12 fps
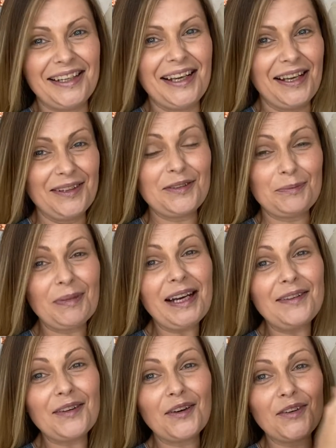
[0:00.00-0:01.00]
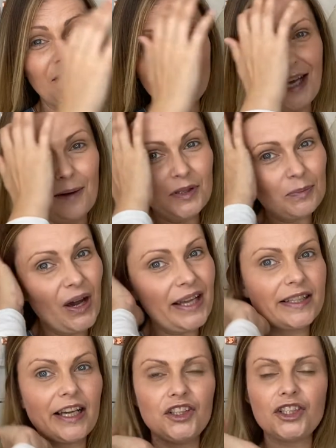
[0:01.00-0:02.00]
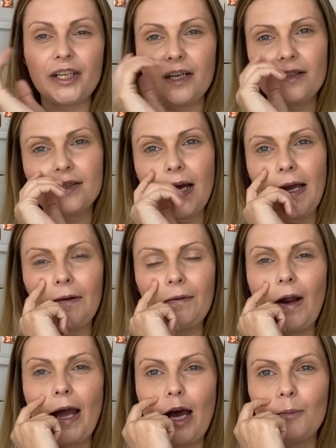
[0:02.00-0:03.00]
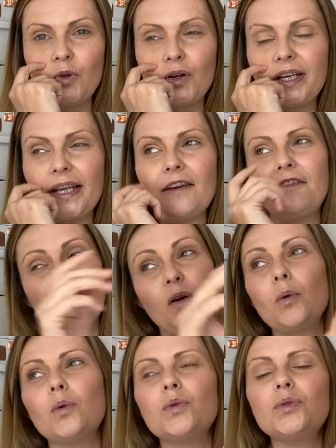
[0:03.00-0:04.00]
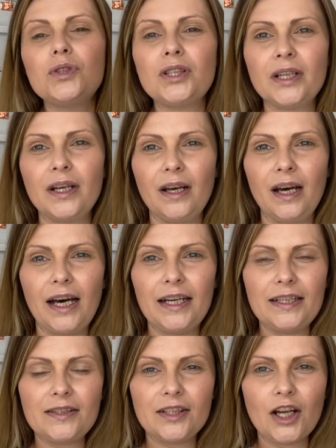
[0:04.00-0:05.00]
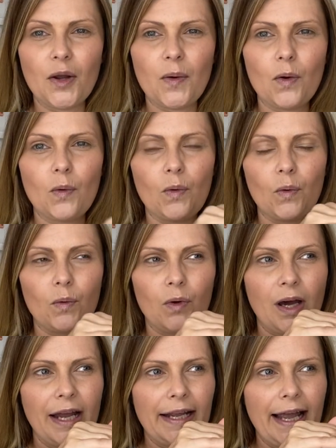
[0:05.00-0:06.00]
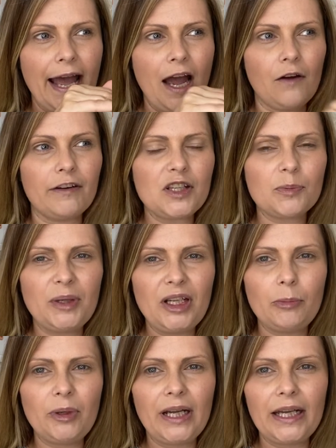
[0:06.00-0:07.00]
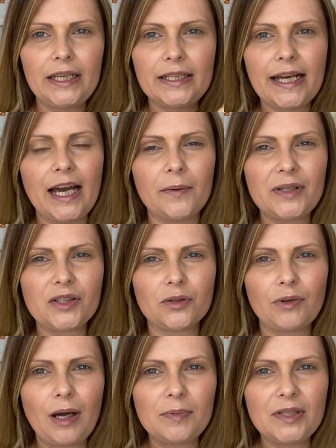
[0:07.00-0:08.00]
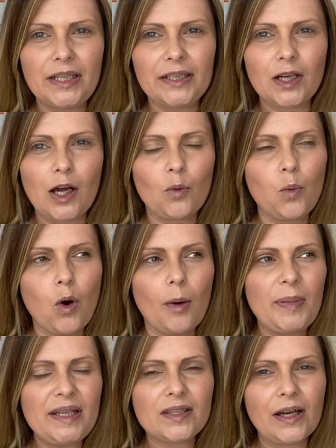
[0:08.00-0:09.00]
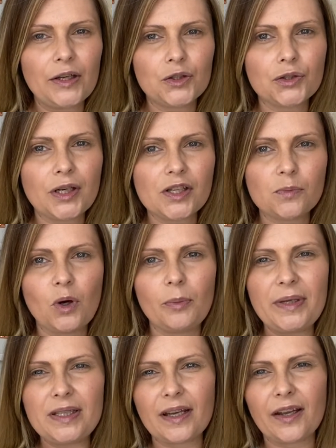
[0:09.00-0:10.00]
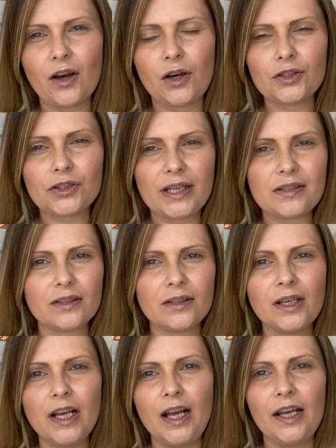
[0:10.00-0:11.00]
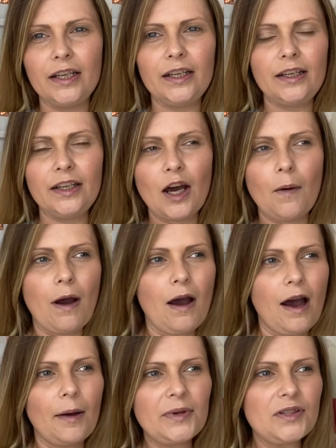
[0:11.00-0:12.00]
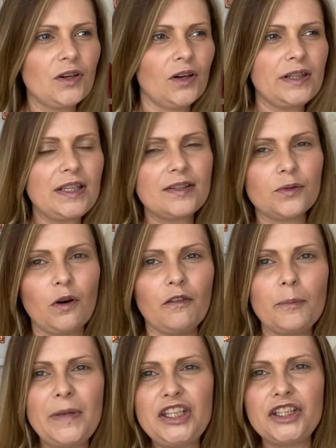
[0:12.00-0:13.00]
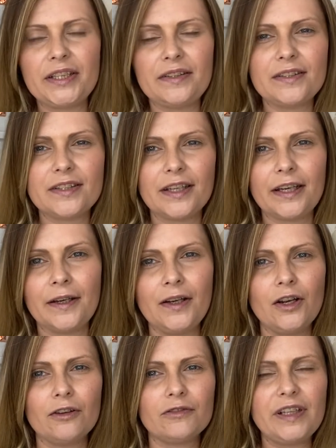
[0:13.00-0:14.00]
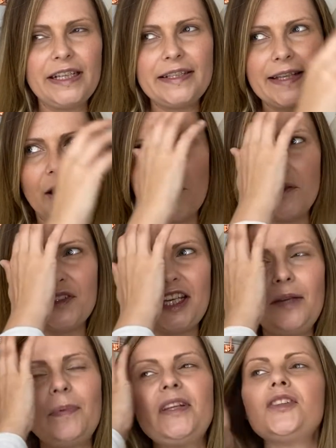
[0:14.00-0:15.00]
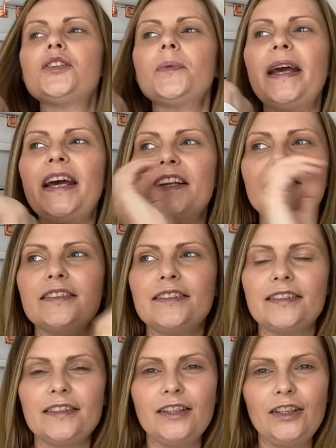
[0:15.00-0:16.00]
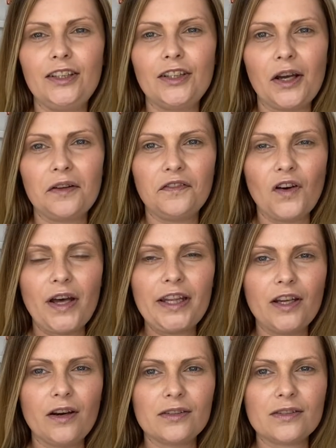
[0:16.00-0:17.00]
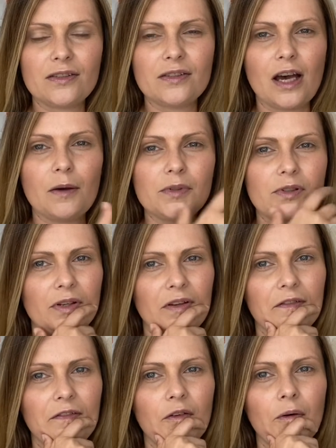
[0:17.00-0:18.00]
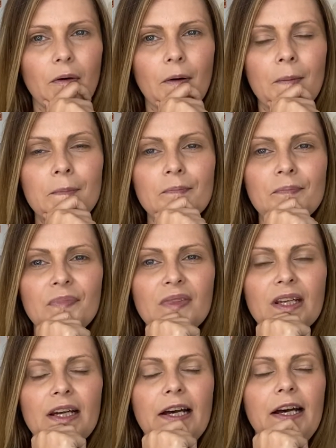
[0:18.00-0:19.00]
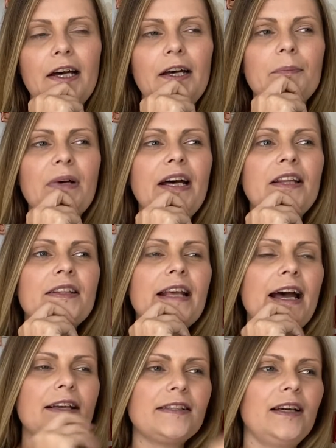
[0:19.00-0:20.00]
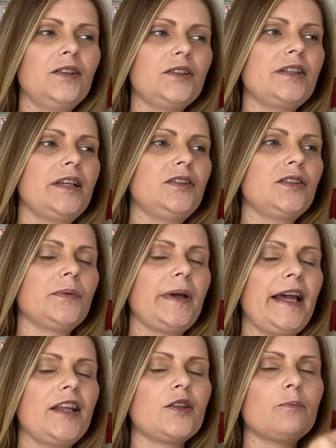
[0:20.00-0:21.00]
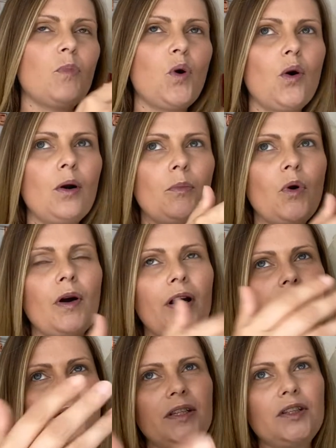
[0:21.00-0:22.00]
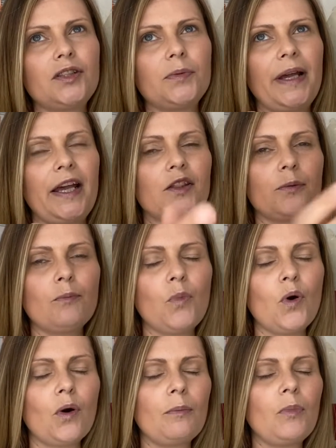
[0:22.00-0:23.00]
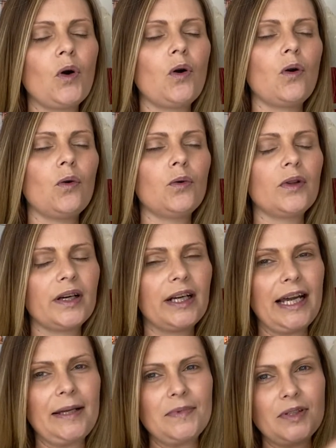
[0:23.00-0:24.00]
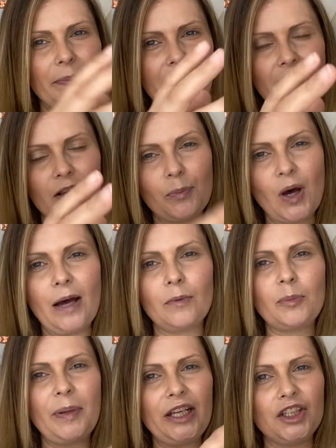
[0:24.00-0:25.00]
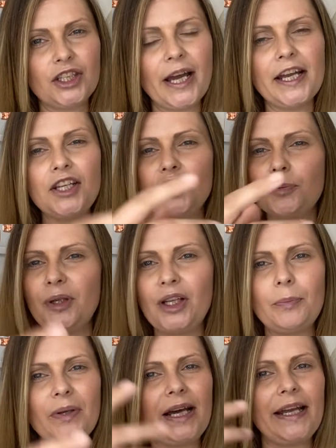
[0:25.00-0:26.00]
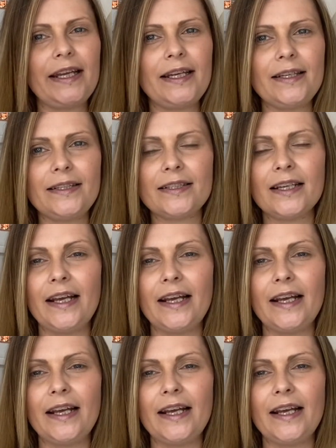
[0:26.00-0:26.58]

believe it or not, that was my intention. I was like, right, I'm not going to get fooled. I need to know like how it's manipulated, how it's corrupted, like what bits I can trust, what bits I can't trust. And, you, you know, I, I, was on this sort of mission to really delve deep into it and, you, you know, find the answers that I was looking for. Um, and as I looked into it, the more and more I looked into it, the more and more all the claims about the Bible being changed, manipulated,